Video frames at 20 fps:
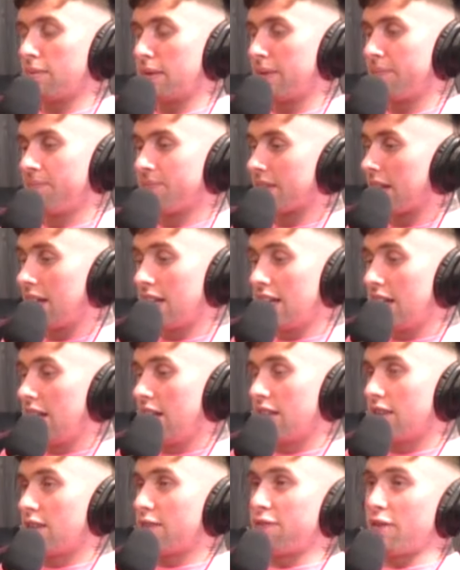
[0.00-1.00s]
Like I mean,
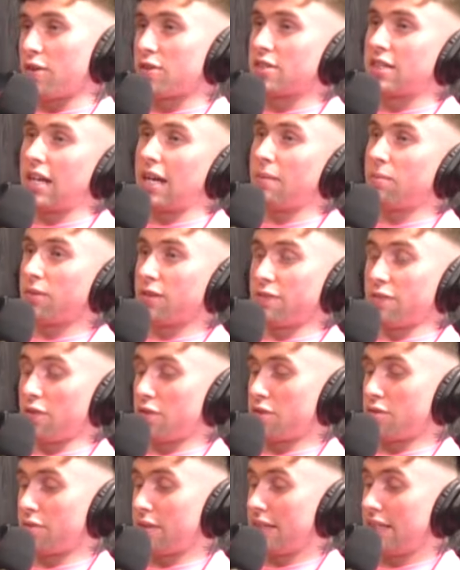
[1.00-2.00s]
the first lap of the
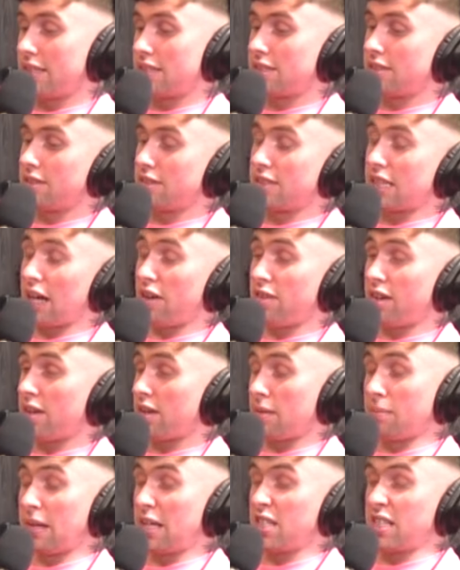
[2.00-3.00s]
first race on
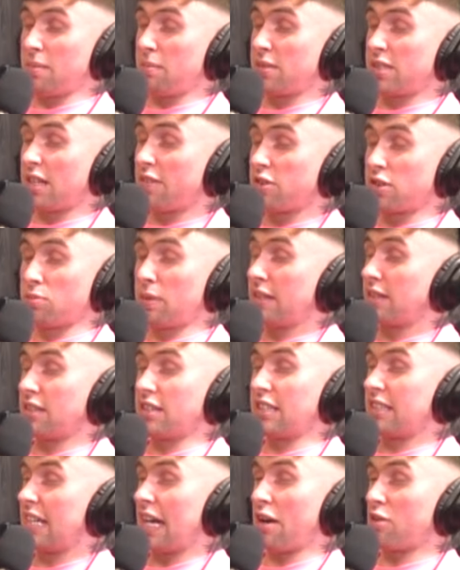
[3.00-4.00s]
Saturday, I completely shit myself because I went
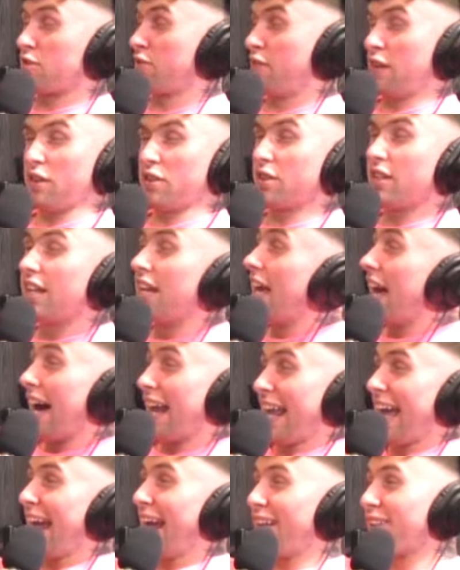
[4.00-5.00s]
in the Debtors fifth
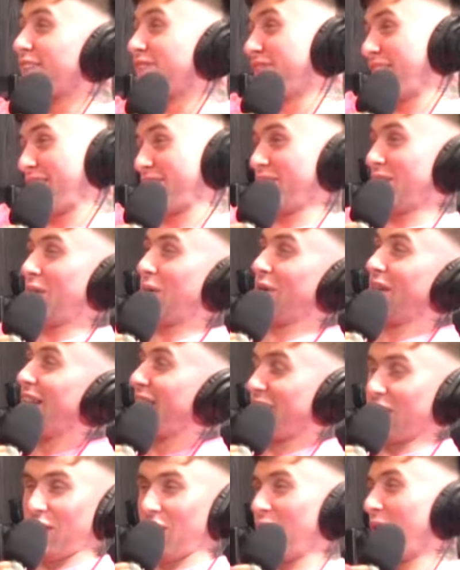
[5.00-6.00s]
and I held fifth the whole,
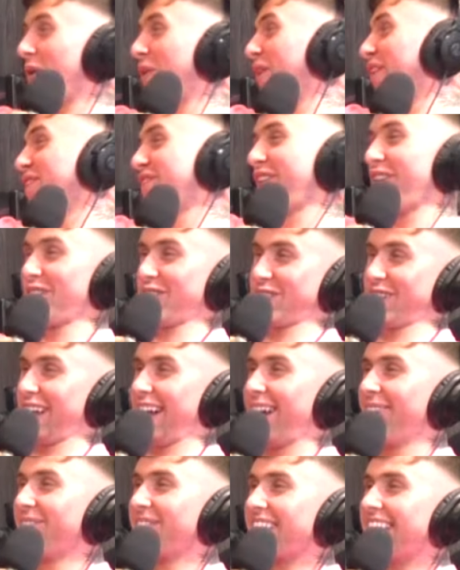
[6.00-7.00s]
the whole first
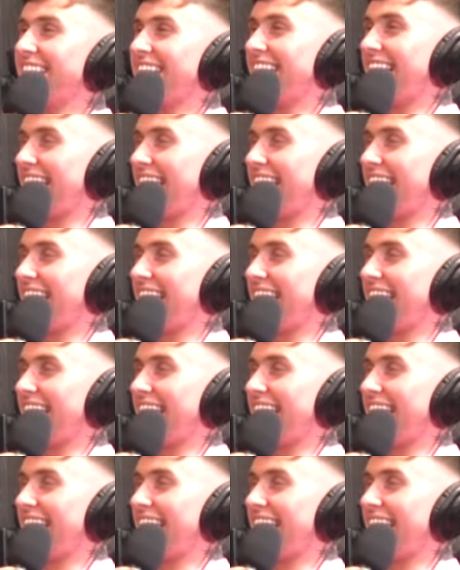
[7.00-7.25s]
lap.